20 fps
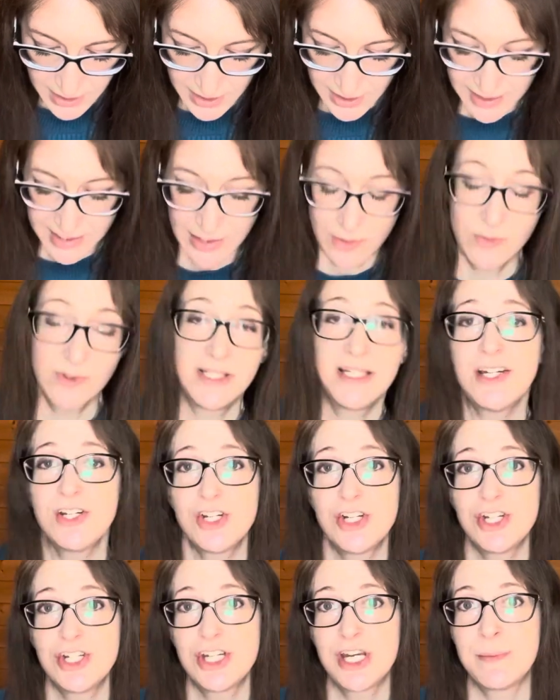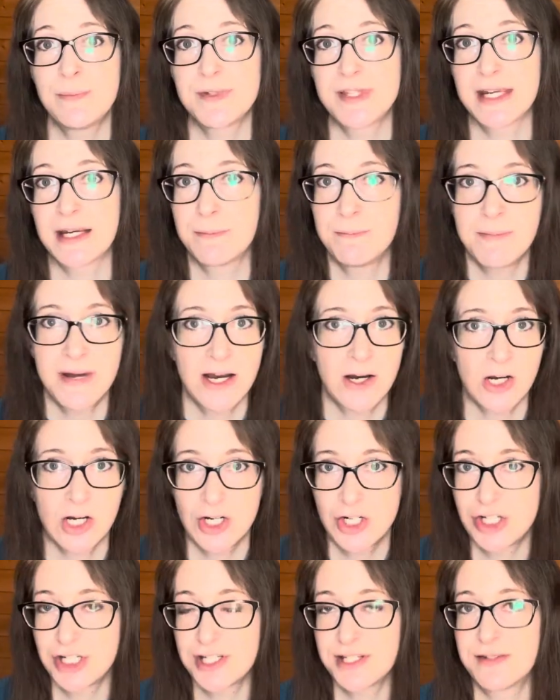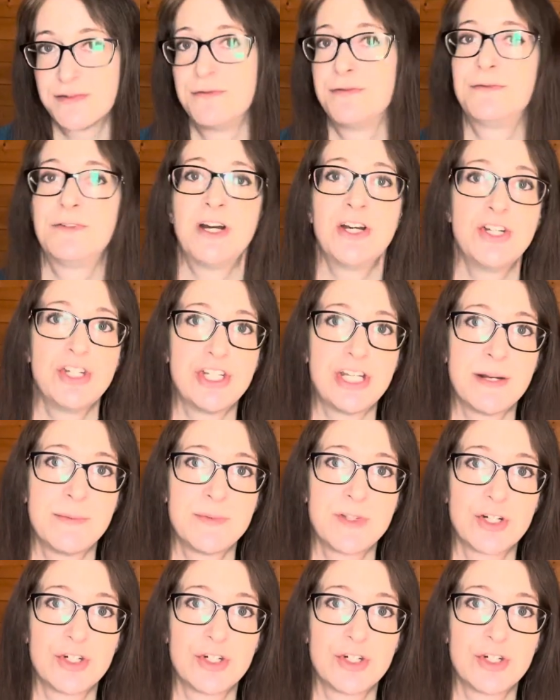Now, relationships like marriages and friendships